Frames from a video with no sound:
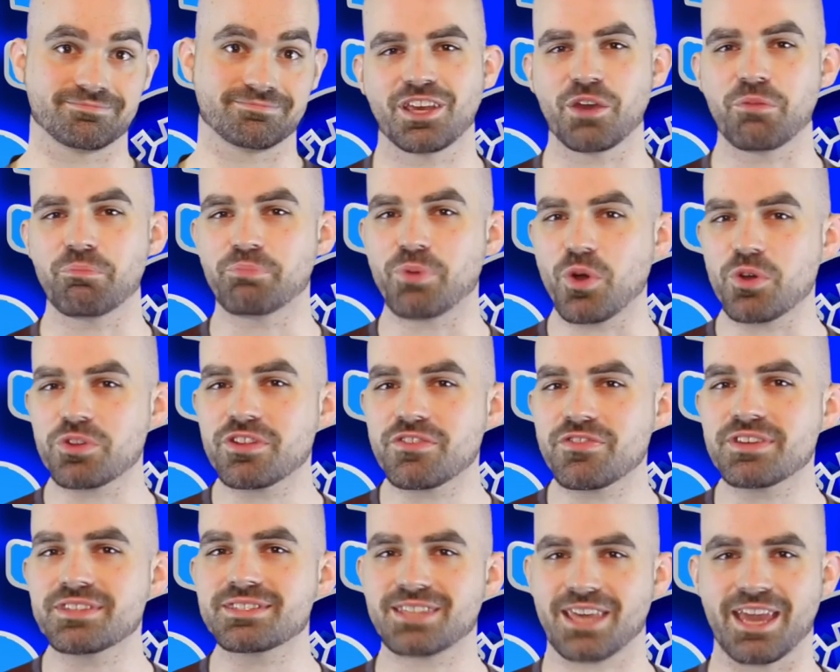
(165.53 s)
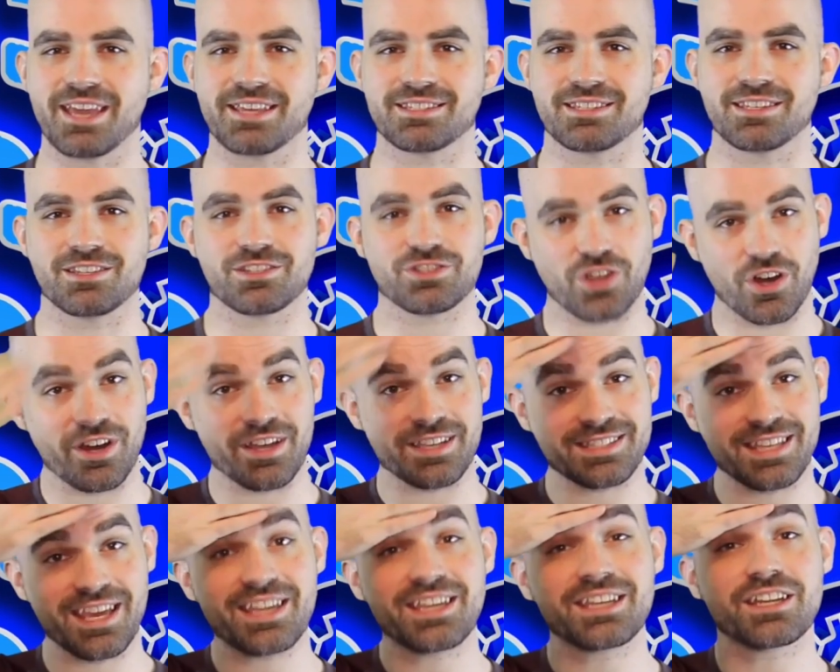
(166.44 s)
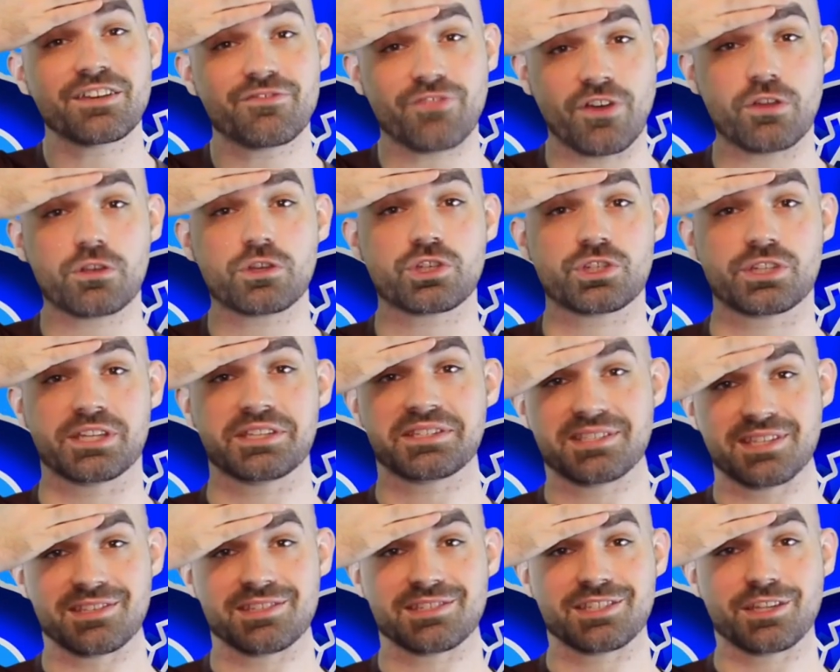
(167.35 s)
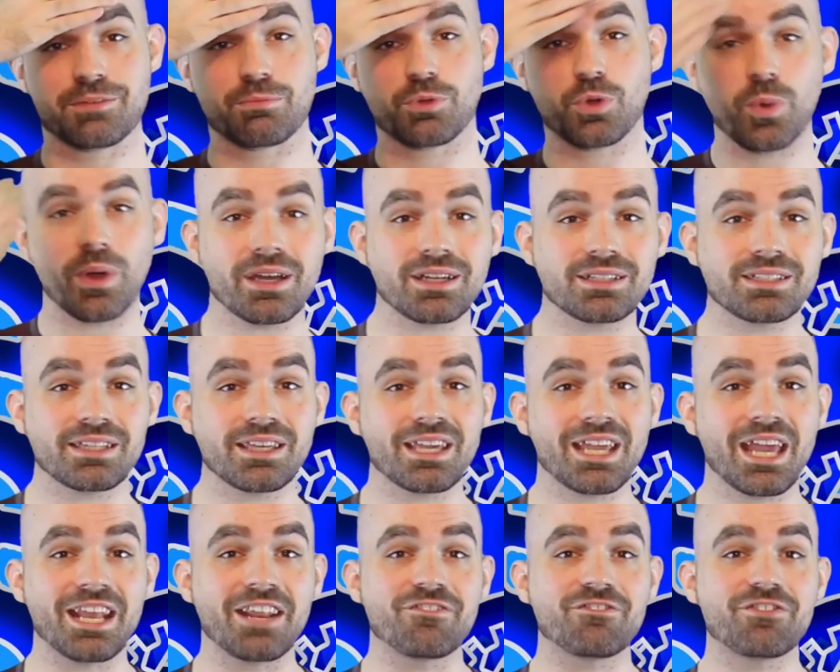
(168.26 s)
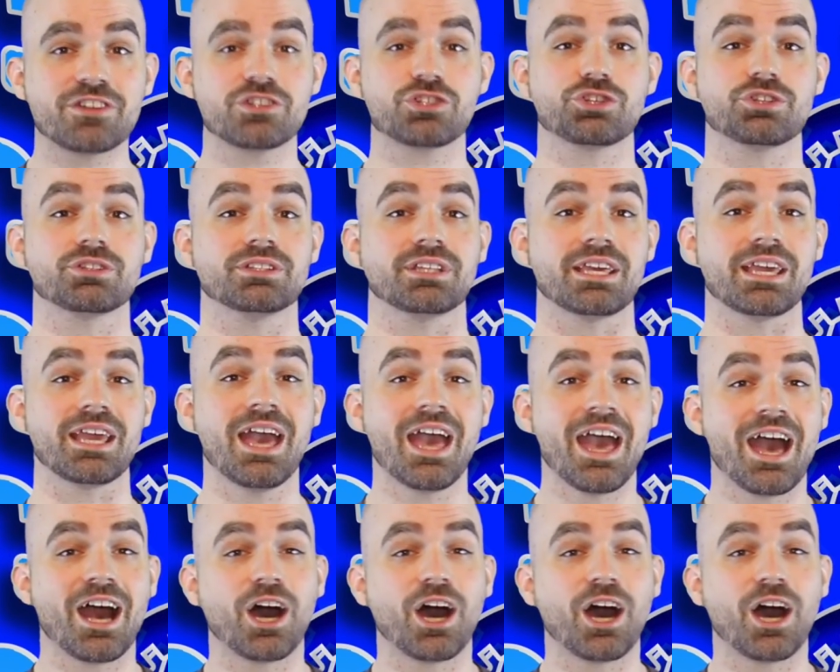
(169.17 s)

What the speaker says: In both of these cases, our executive functioning system quickly and efficiently